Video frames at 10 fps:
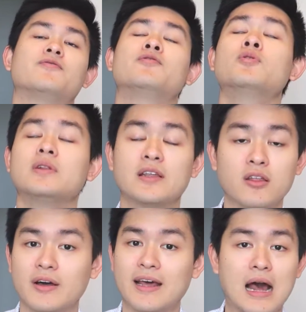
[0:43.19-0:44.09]
fully
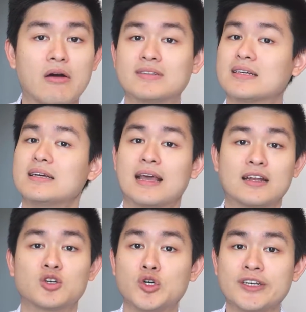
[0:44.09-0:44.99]
thought that I was gonna get
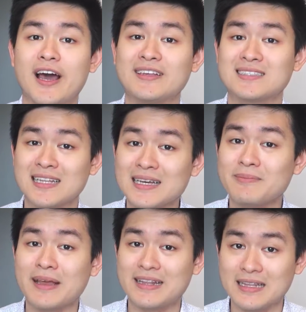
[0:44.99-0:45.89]
a good night's
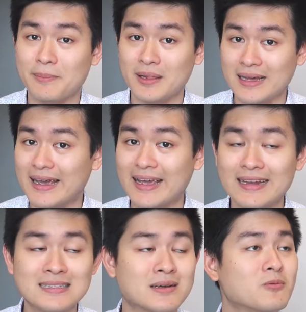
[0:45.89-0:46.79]
sleep in the plane,